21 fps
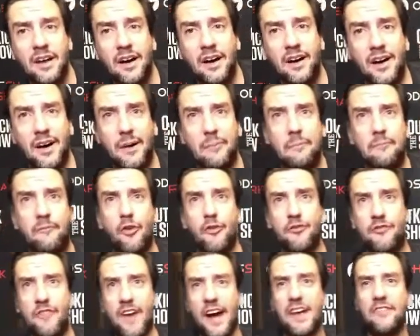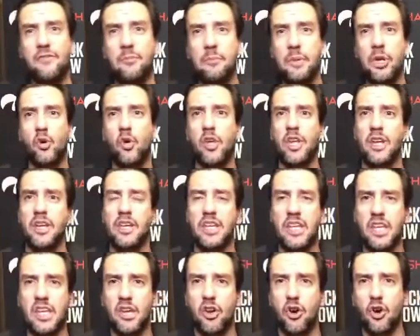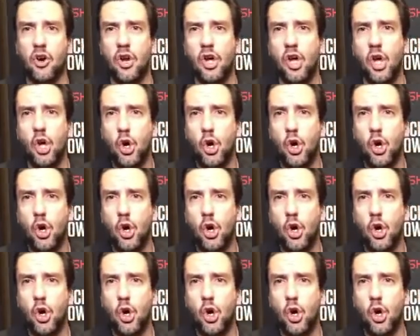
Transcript: Um, for five million a year,